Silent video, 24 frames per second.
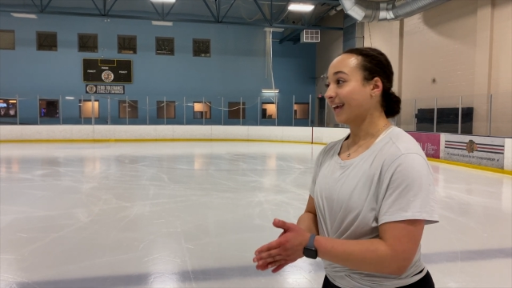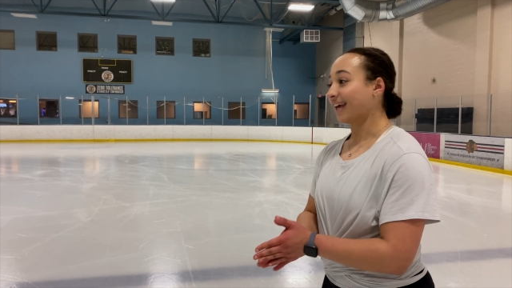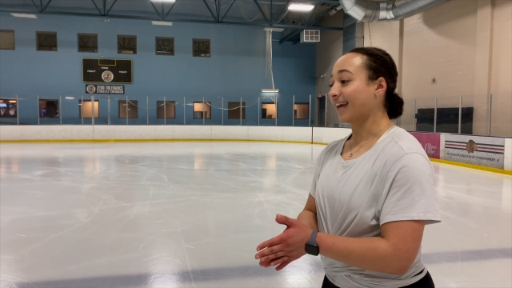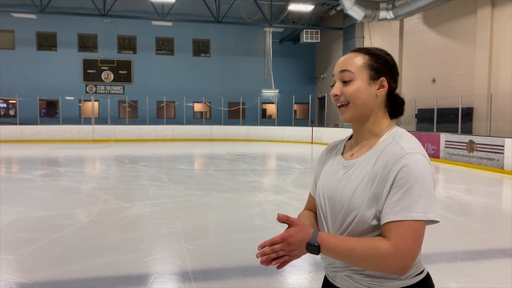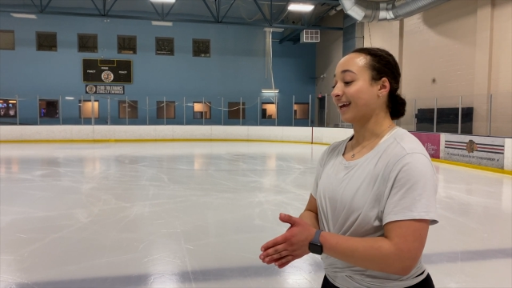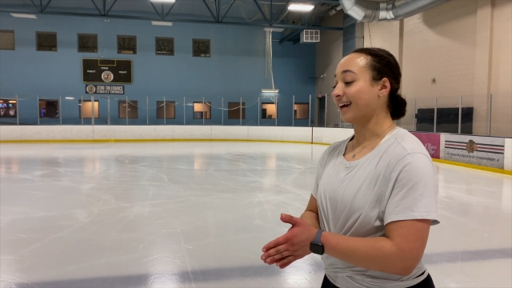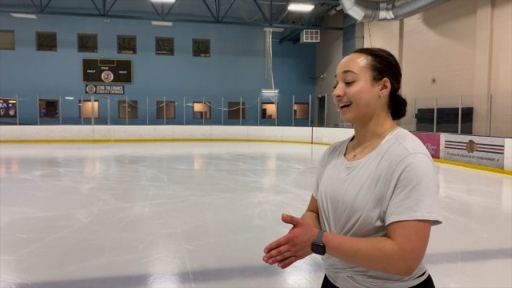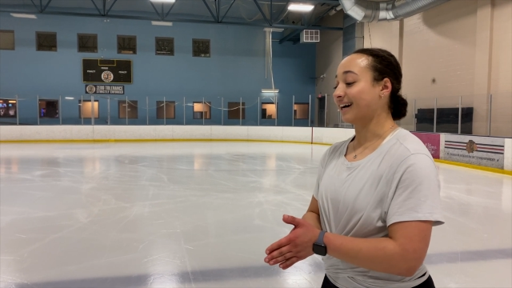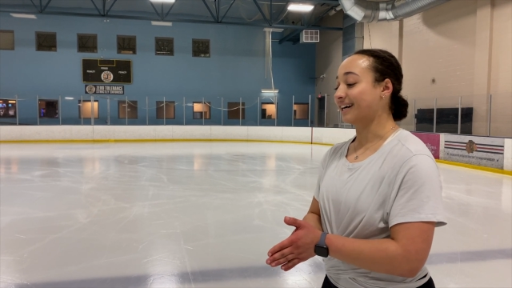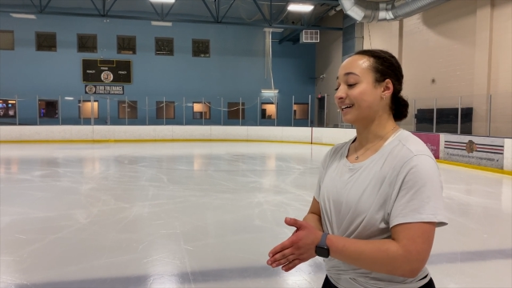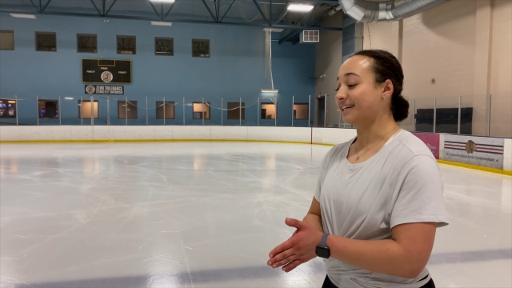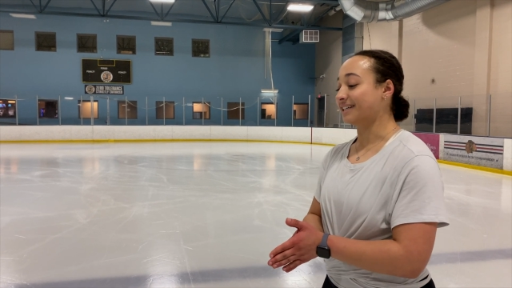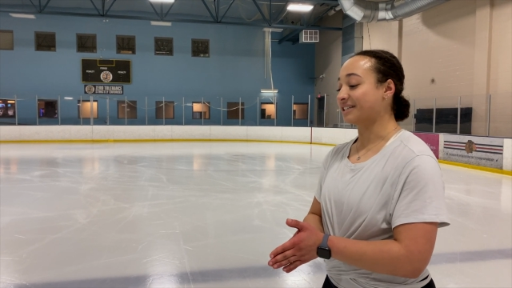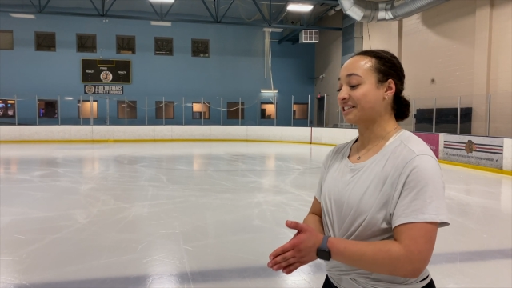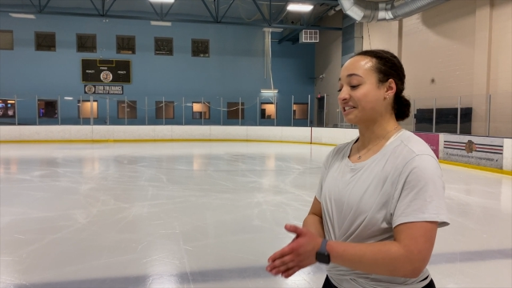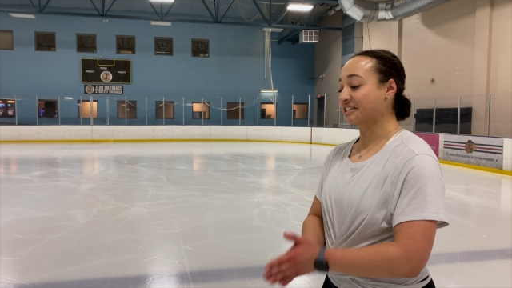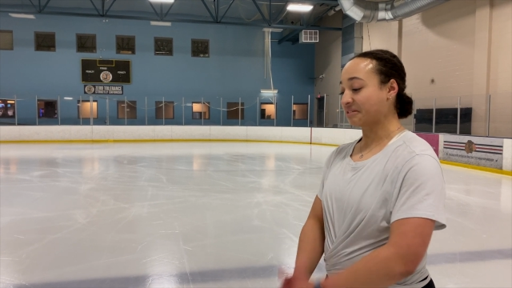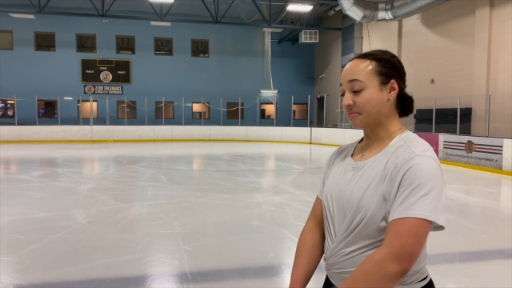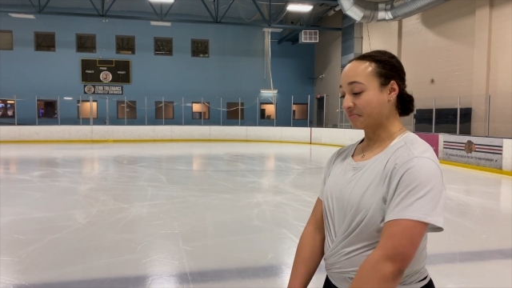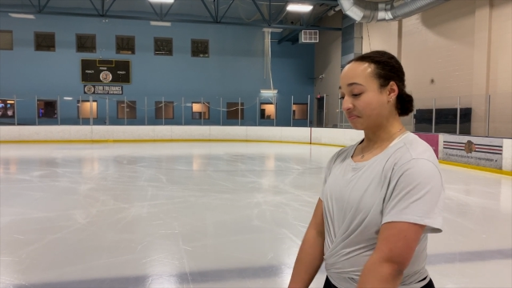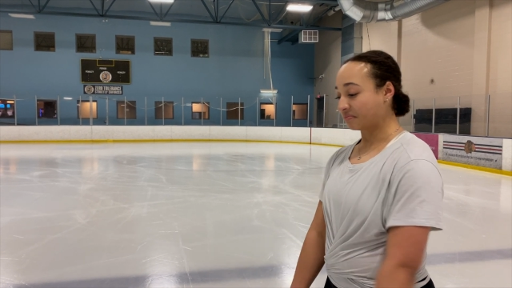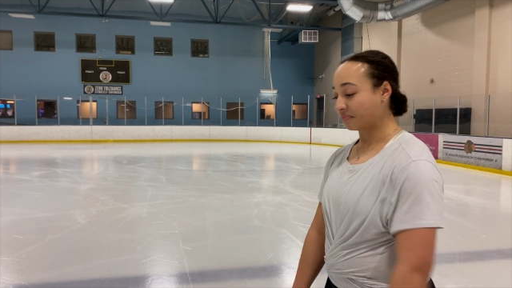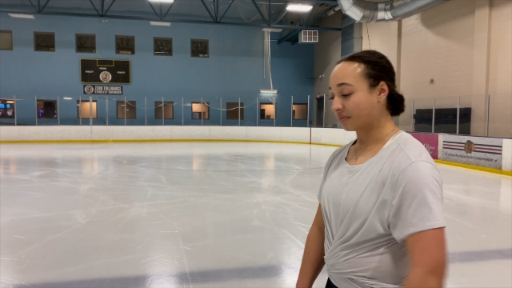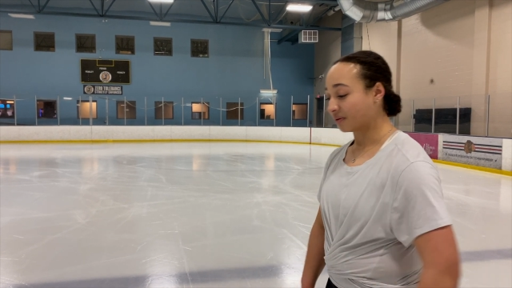and
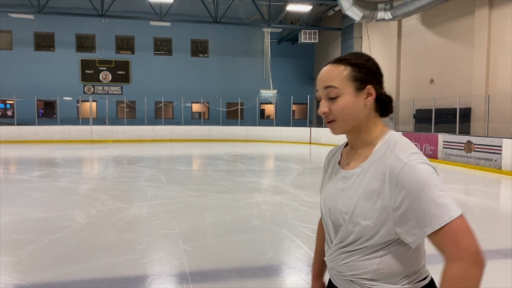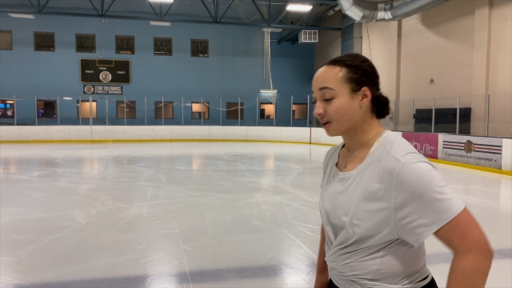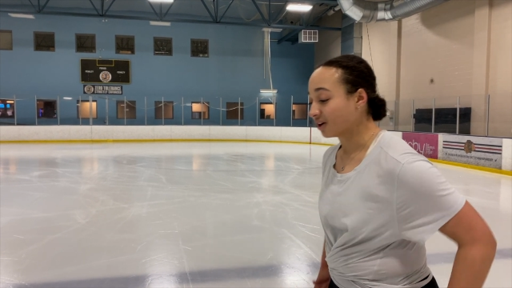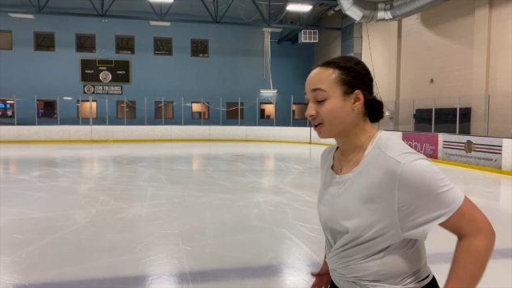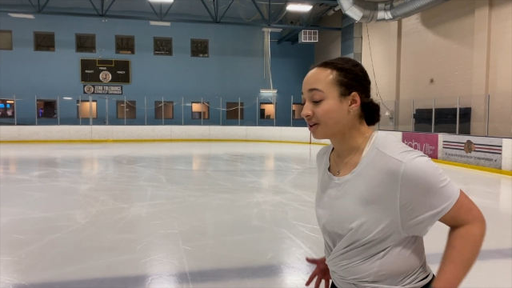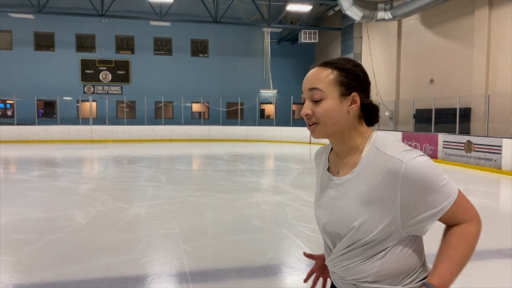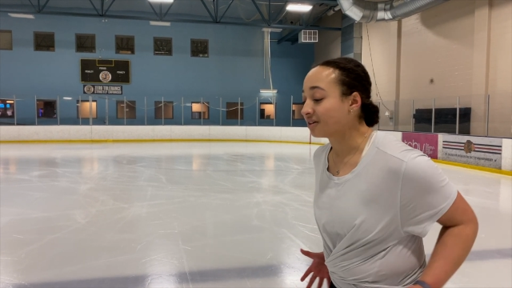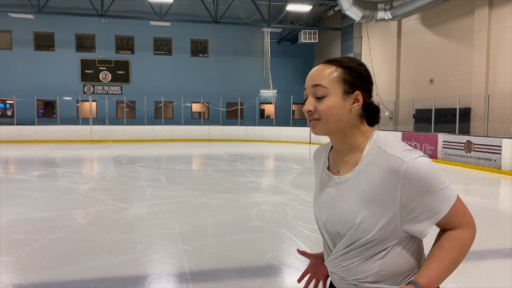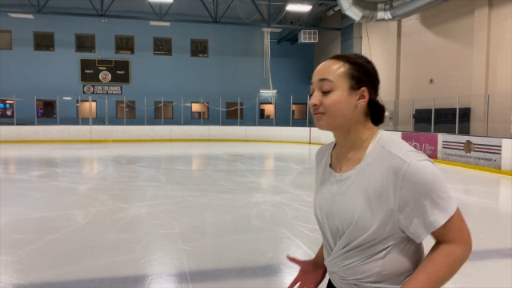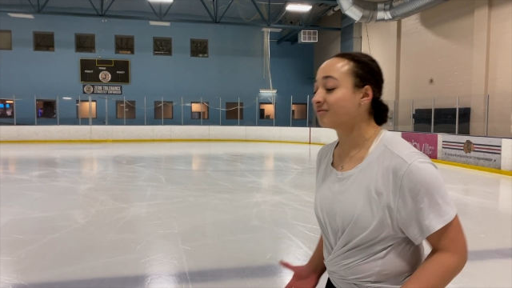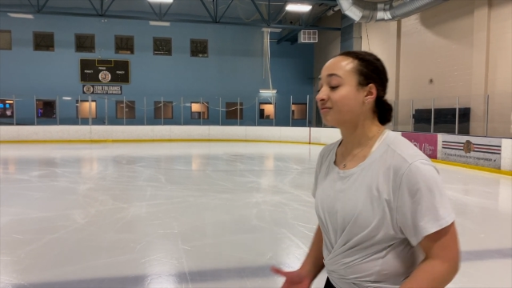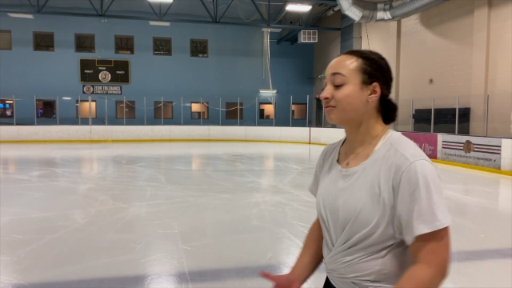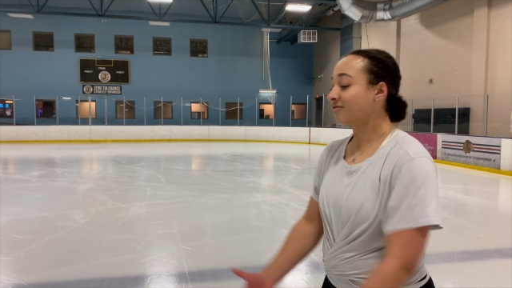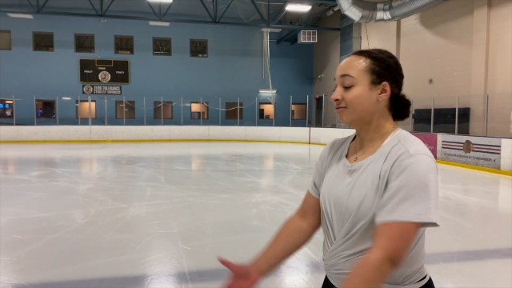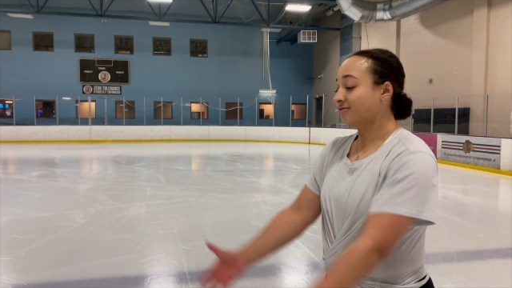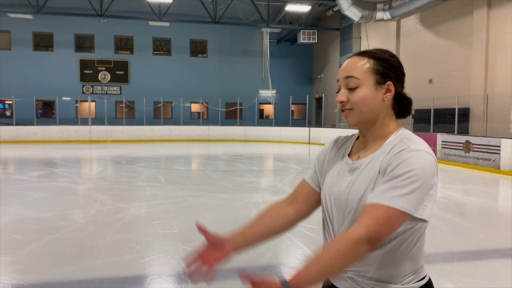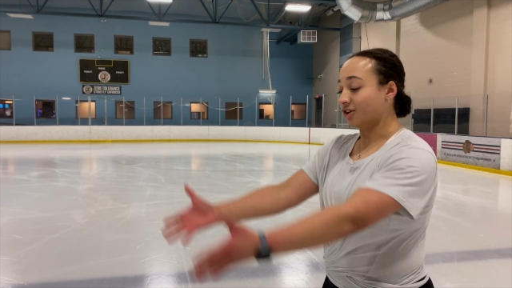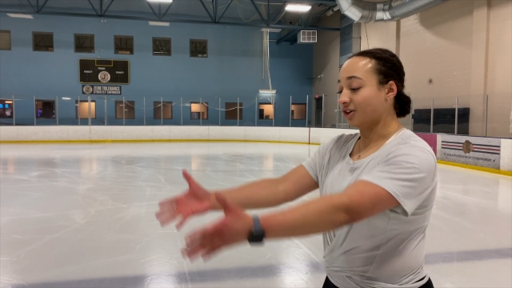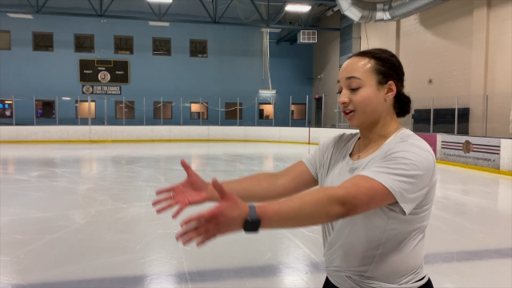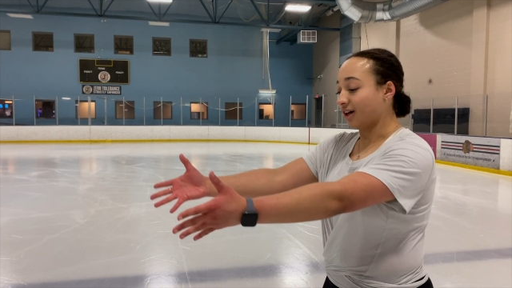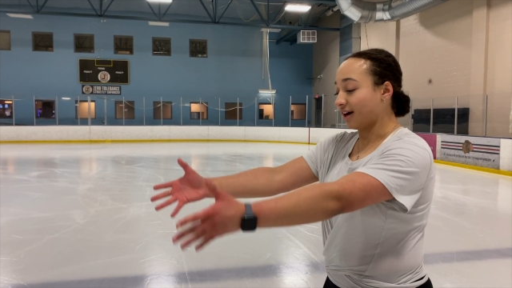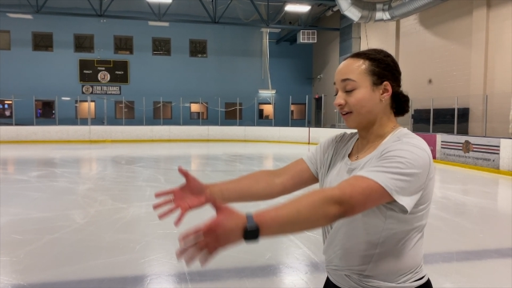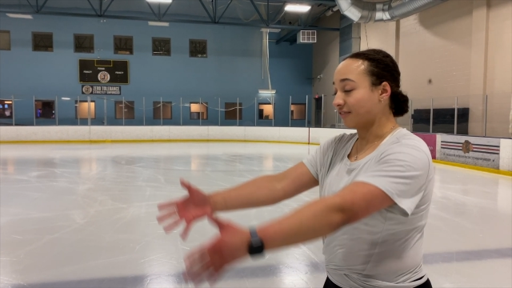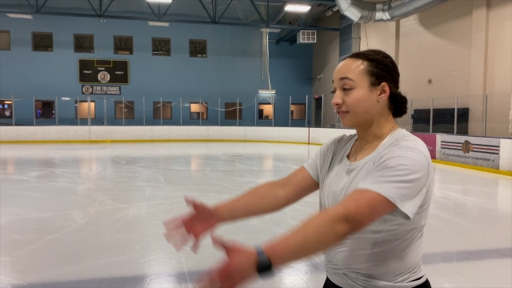put
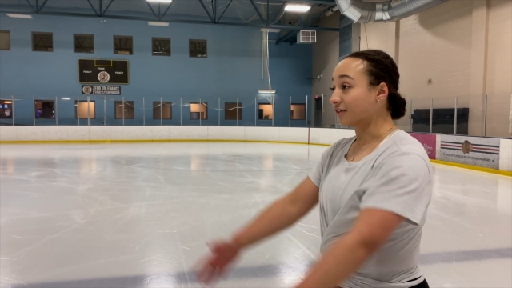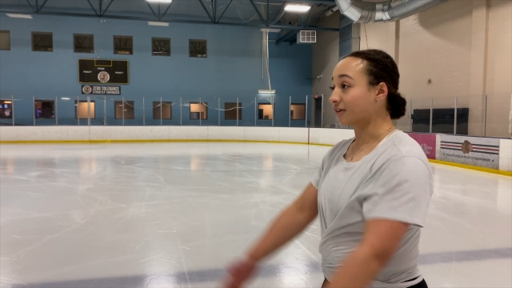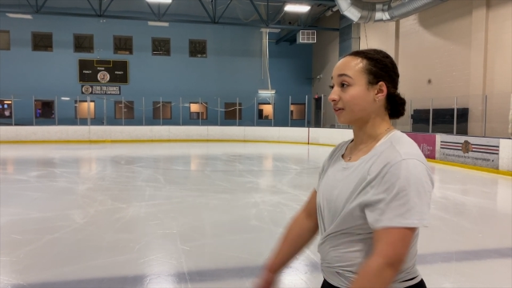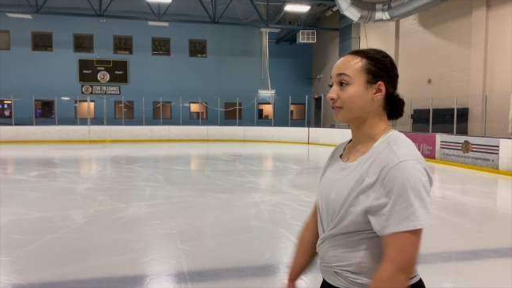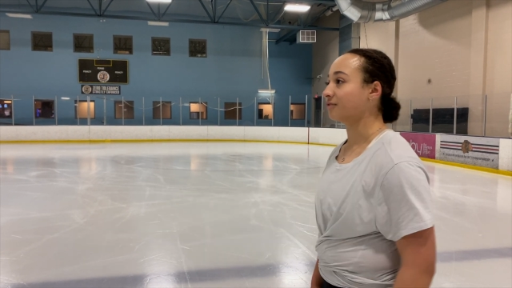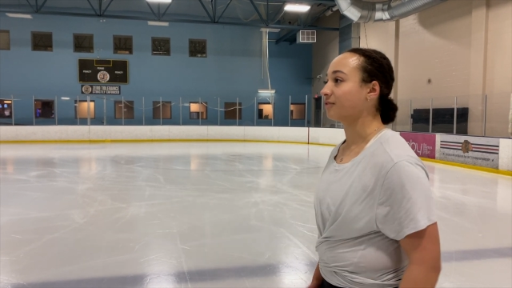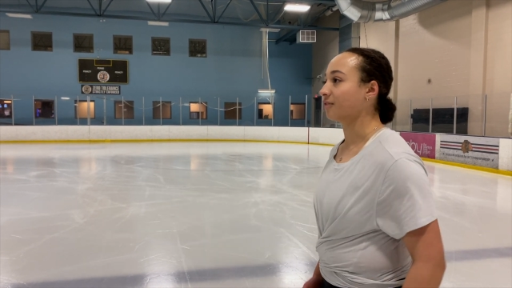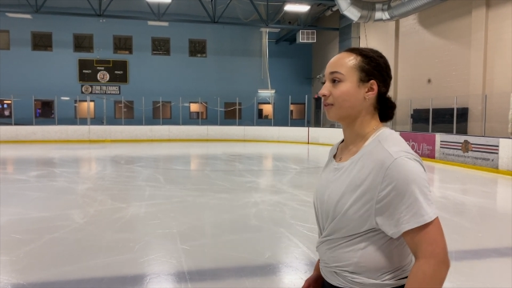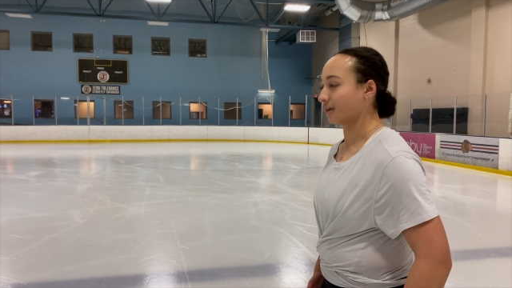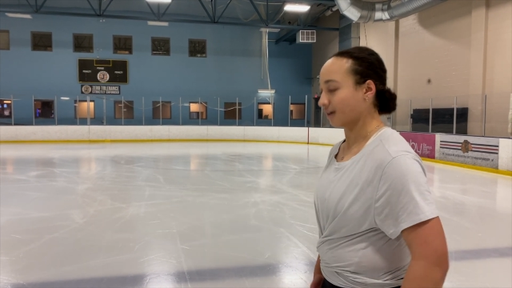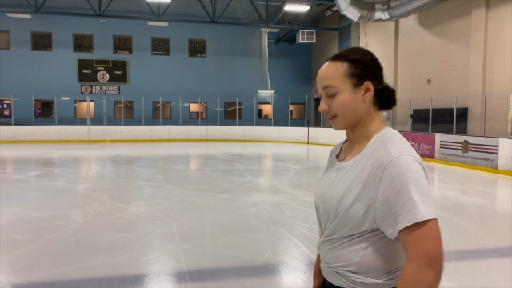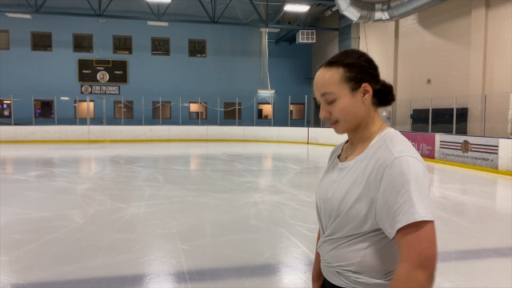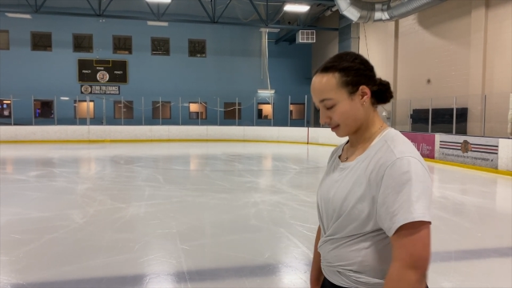full effort forward.